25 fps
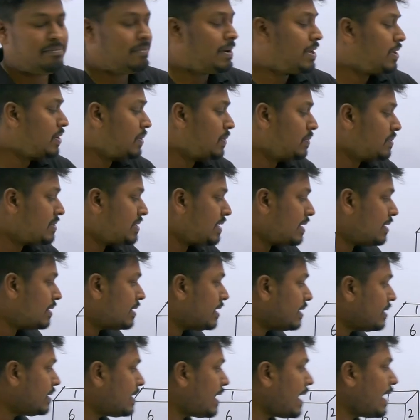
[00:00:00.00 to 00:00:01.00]
by using
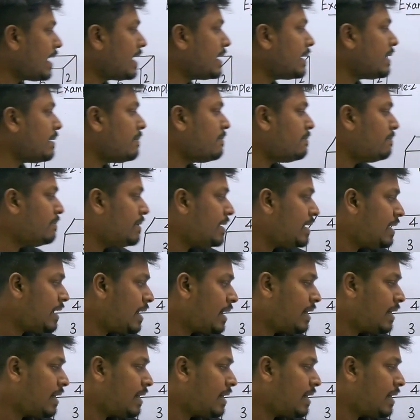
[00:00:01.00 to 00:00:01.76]
that diagram B